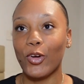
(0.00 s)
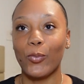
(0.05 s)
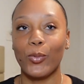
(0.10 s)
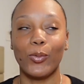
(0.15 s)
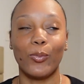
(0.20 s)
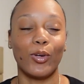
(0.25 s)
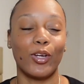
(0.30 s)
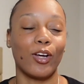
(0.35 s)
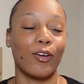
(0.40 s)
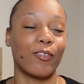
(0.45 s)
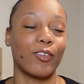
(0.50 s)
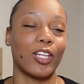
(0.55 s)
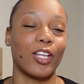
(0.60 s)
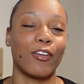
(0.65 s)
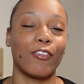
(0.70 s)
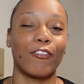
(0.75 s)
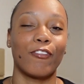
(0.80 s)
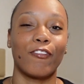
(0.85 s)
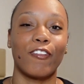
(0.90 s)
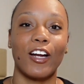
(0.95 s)
We went over the
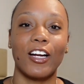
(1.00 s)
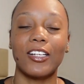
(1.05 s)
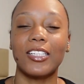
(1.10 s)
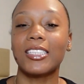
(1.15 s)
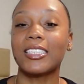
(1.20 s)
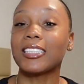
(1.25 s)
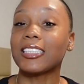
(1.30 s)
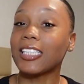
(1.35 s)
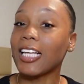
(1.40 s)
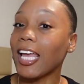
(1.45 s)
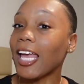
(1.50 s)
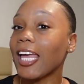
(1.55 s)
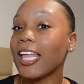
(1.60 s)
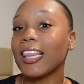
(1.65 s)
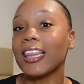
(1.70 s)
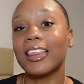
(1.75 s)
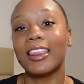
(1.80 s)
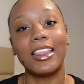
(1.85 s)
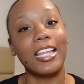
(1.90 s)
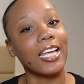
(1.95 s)
first
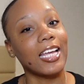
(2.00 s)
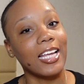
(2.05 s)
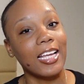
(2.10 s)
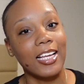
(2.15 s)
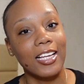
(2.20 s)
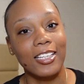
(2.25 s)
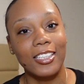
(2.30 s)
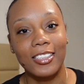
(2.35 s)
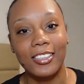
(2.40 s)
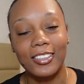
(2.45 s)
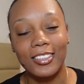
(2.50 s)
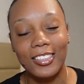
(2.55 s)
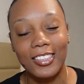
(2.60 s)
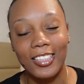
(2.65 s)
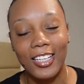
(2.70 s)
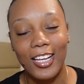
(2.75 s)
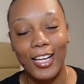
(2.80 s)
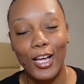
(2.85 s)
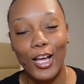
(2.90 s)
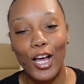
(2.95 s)
10 things
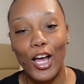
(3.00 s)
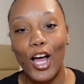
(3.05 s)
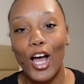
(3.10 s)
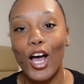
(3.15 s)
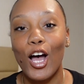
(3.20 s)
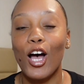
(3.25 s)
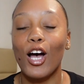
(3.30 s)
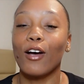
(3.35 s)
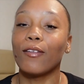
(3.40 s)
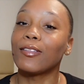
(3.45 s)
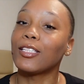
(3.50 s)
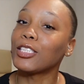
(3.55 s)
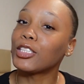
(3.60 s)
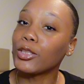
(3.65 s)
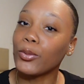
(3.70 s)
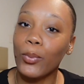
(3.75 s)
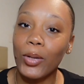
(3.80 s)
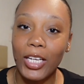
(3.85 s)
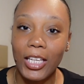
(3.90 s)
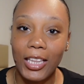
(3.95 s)
of the
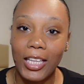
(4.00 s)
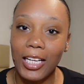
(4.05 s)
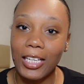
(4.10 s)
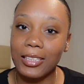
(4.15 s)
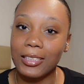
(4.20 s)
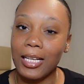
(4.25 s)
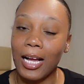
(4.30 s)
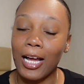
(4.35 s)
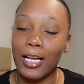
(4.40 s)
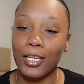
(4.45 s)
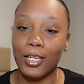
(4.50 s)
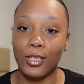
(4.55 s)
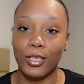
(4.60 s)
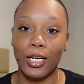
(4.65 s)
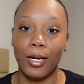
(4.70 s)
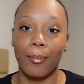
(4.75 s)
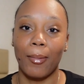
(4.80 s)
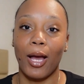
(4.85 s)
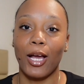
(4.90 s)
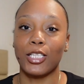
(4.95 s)
20 things I learned
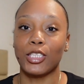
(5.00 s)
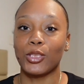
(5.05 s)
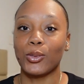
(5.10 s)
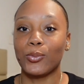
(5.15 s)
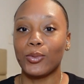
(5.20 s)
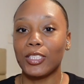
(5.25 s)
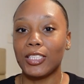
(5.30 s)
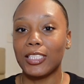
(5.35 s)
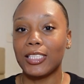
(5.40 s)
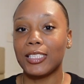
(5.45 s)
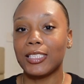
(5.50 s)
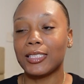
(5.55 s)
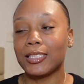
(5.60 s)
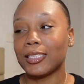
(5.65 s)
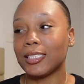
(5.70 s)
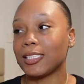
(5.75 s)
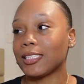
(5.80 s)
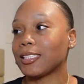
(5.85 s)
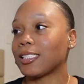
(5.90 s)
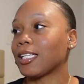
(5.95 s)
in my 20s.
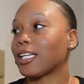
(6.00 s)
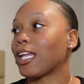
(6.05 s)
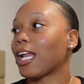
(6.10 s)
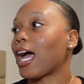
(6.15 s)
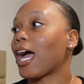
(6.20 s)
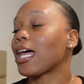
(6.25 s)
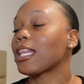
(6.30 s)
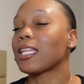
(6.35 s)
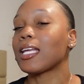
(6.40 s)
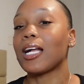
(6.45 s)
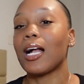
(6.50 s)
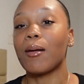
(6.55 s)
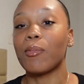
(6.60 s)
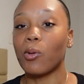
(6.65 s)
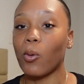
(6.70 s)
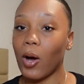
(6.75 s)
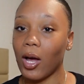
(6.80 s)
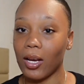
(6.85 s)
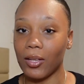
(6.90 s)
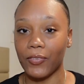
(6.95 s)
Listen, I think I'm
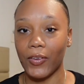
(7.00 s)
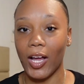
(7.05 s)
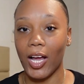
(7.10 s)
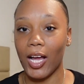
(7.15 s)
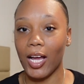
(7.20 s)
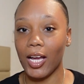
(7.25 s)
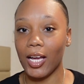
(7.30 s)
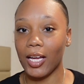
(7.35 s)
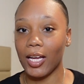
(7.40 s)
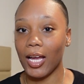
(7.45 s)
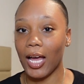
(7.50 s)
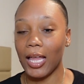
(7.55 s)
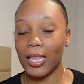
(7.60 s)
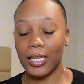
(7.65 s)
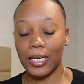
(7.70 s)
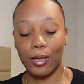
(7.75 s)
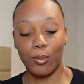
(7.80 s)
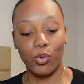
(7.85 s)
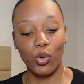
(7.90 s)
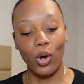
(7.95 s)
qualified. I
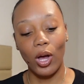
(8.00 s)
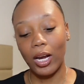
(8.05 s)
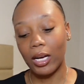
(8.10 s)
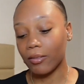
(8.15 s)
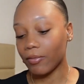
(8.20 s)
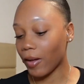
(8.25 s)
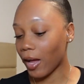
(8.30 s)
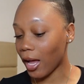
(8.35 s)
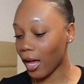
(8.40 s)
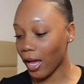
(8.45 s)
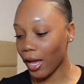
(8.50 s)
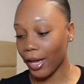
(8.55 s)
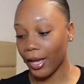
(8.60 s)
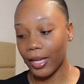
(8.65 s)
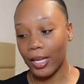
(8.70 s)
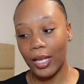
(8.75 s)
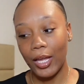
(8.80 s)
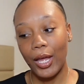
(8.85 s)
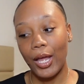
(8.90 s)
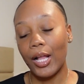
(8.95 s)
think I'm qualified
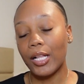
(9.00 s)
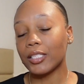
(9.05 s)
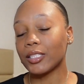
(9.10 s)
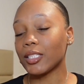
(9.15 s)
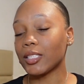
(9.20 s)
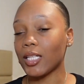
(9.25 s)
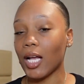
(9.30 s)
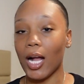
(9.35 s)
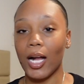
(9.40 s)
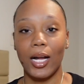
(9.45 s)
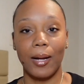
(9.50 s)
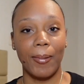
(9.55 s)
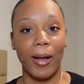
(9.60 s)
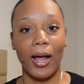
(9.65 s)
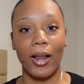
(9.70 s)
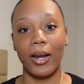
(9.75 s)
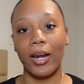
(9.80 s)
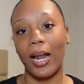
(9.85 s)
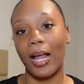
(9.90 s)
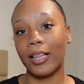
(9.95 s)
to talk
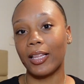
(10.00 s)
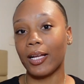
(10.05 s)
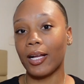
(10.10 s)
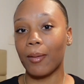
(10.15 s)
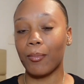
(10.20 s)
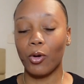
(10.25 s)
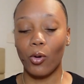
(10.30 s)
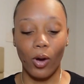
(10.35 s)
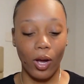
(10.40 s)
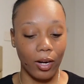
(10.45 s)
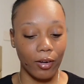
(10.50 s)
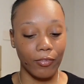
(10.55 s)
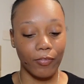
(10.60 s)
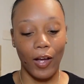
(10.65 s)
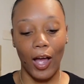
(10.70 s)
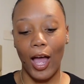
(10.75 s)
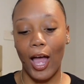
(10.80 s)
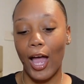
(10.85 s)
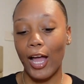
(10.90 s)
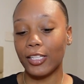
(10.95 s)
about it. I think I'm
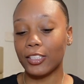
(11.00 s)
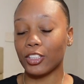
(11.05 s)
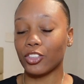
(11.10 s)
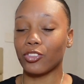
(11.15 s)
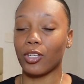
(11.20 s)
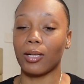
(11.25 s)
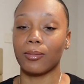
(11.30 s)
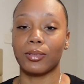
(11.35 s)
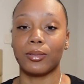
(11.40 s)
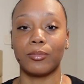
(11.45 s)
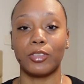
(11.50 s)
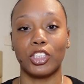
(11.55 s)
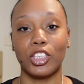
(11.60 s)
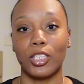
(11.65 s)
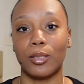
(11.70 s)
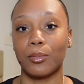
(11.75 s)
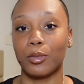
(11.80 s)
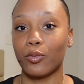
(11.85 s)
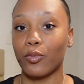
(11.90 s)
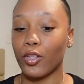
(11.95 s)
qualified to drop some
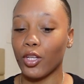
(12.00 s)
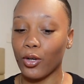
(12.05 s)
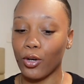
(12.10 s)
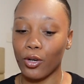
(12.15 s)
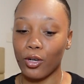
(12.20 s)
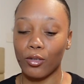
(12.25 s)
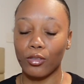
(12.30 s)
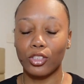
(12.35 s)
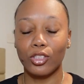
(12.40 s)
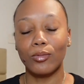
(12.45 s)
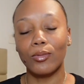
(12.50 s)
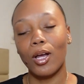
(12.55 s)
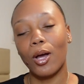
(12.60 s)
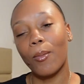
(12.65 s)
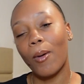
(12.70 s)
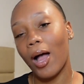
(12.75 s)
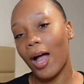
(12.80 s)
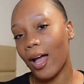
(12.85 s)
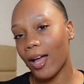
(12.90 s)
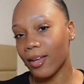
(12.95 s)
gems for the girls. You know
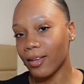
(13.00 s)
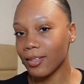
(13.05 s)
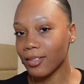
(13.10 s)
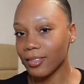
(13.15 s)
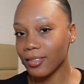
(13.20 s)
why?